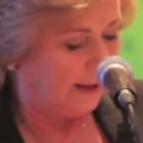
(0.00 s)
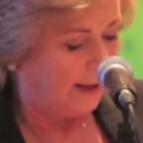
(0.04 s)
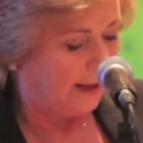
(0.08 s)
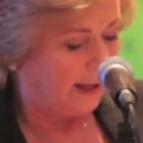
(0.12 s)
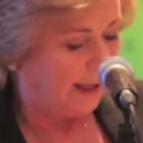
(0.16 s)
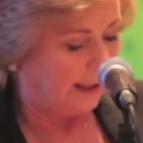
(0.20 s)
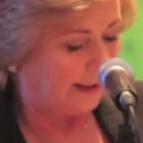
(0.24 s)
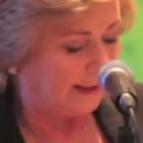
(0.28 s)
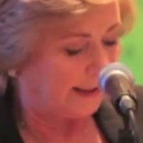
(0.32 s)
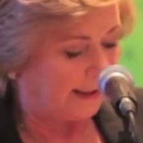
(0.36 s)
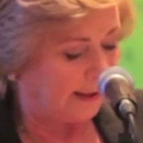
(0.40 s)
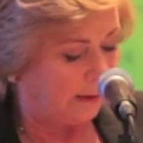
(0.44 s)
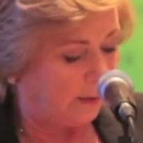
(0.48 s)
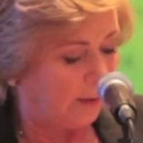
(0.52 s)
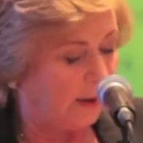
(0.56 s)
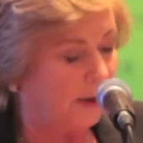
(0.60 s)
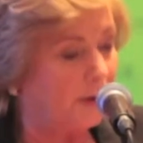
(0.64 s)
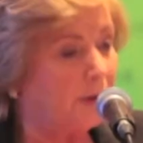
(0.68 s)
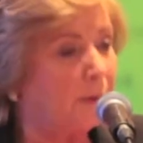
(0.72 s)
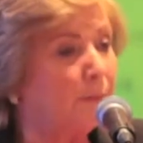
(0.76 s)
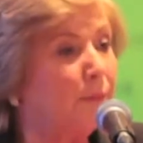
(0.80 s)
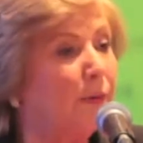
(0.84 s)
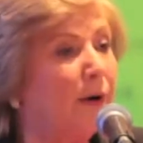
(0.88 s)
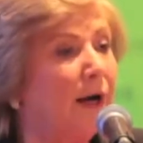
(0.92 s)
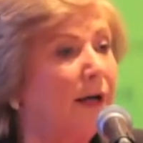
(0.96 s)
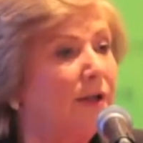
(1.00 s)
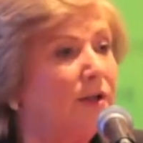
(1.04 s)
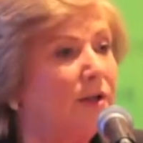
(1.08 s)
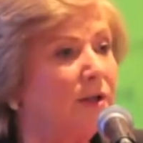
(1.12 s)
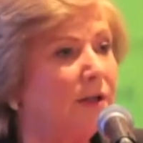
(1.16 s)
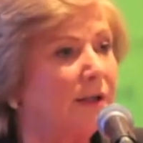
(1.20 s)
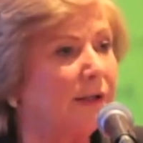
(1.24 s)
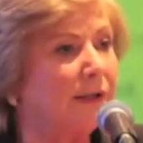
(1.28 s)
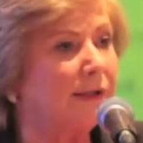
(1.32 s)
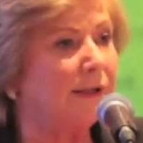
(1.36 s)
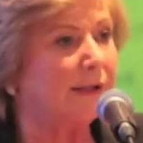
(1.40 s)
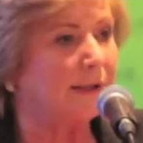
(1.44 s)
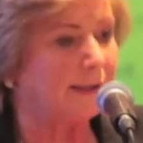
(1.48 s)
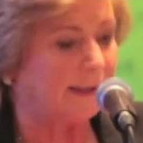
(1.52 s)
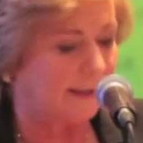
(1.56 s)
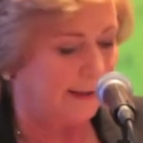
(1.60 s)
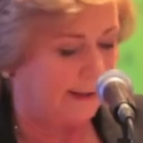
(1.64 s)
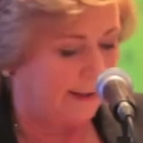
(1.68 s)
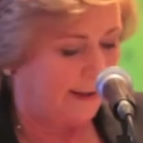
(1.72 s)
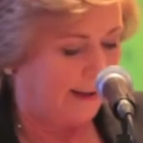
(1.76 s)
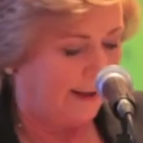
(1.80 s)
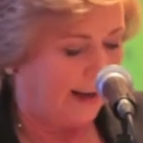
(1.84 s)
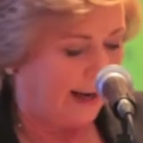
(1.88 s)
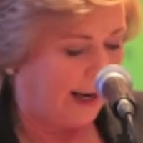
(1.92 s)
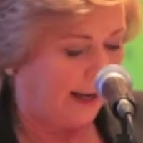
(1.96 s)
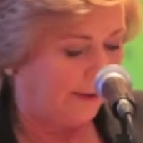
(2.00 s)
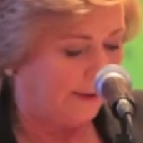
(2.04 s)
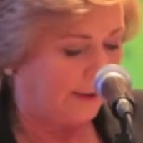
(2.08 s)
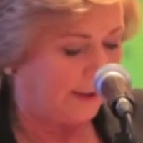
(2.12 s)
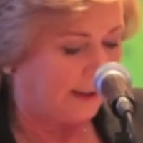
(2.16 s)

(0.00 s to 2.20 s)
and so are the prejudices and the